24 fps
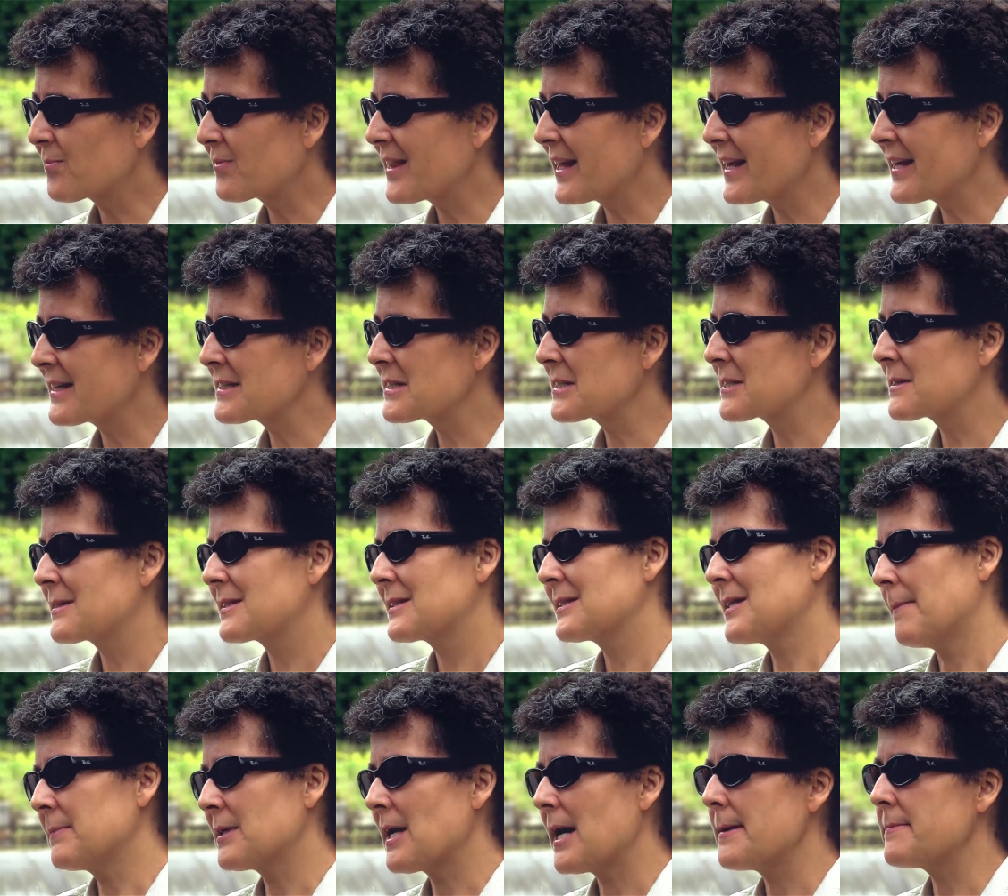things
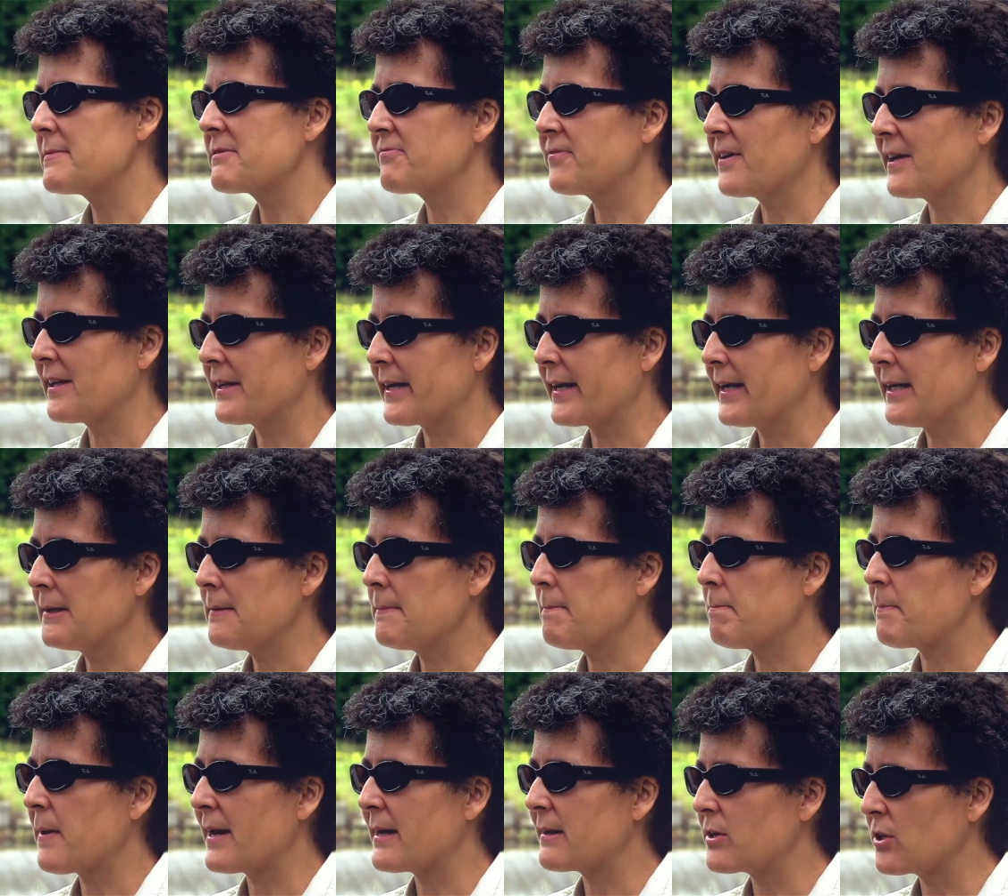sometimes fill in,
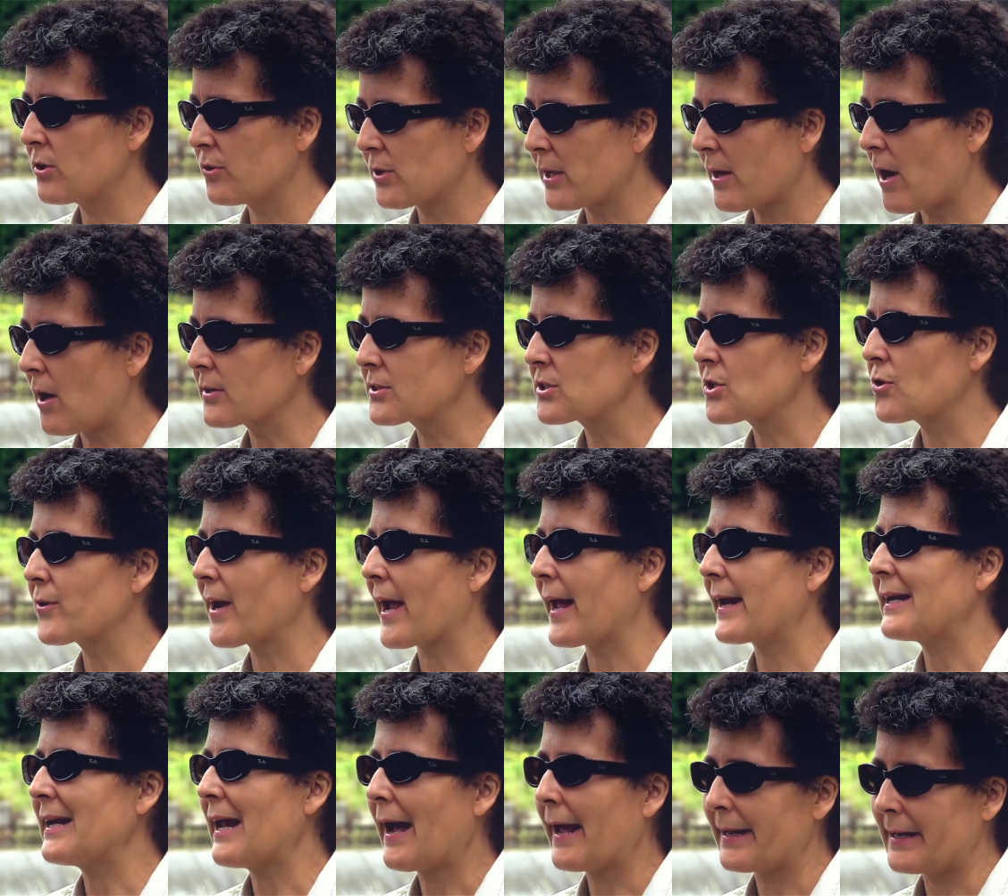but you'll also
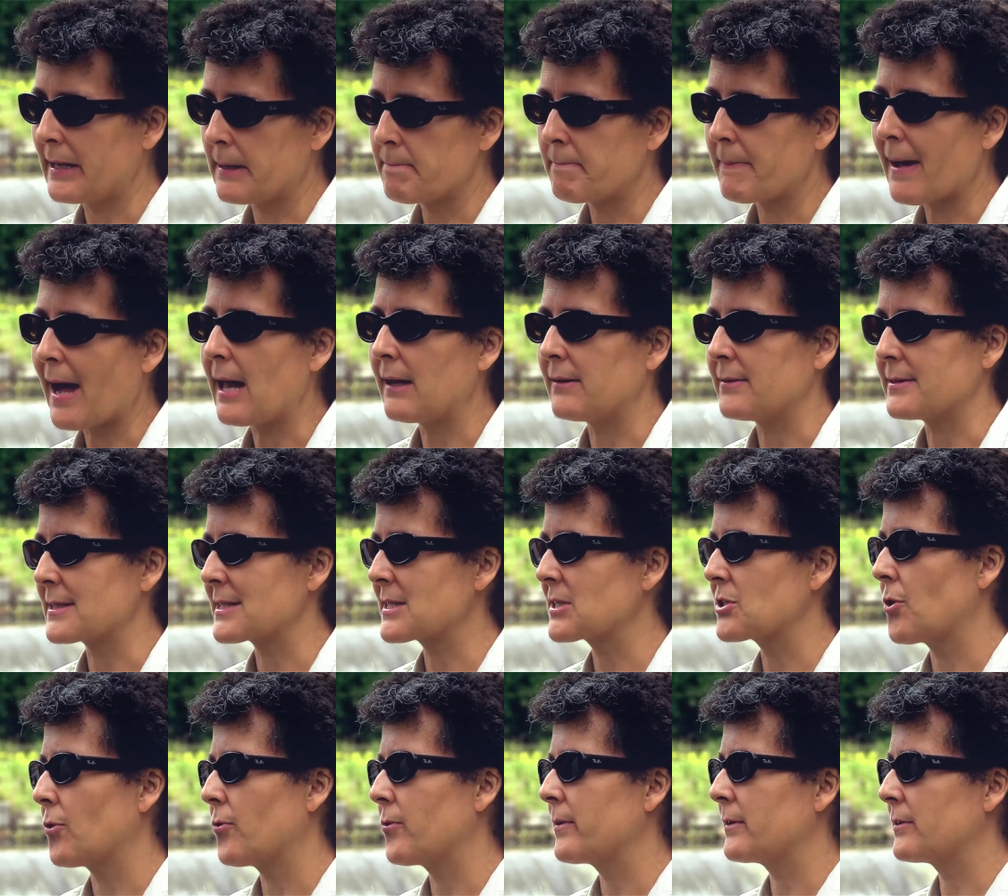get an imbalance.
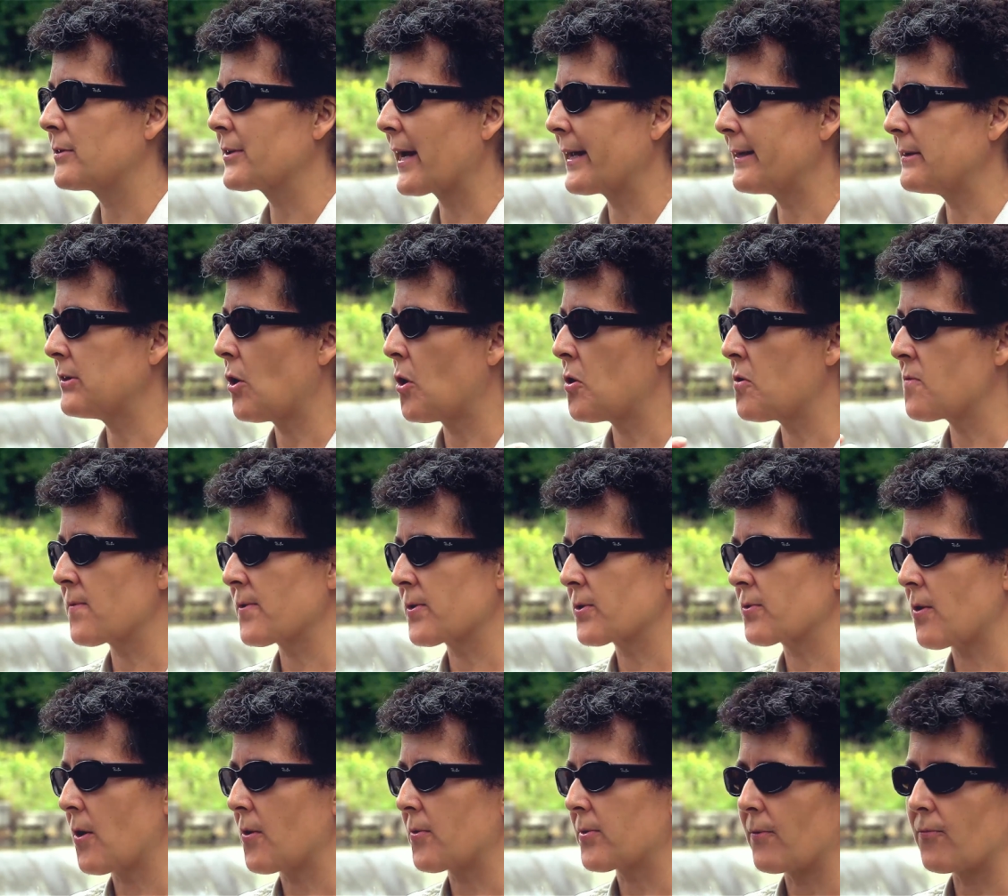So you'll get an
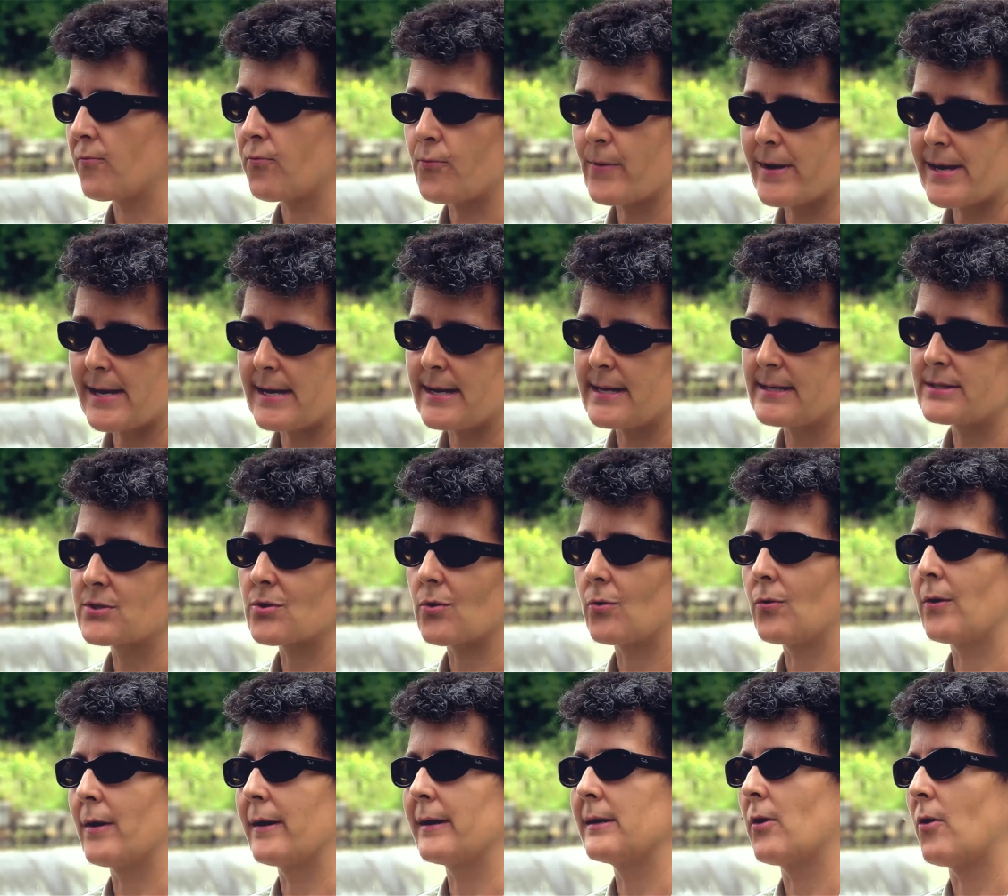overgrowth of weeds
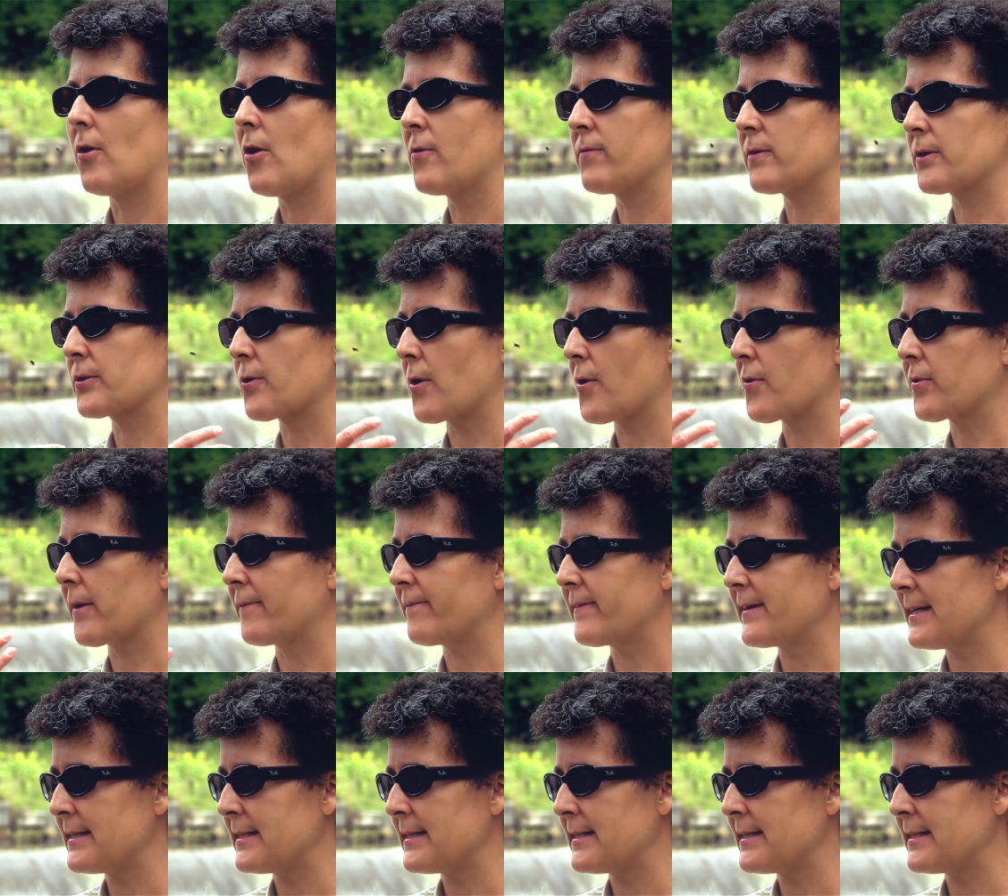or an overgrowth of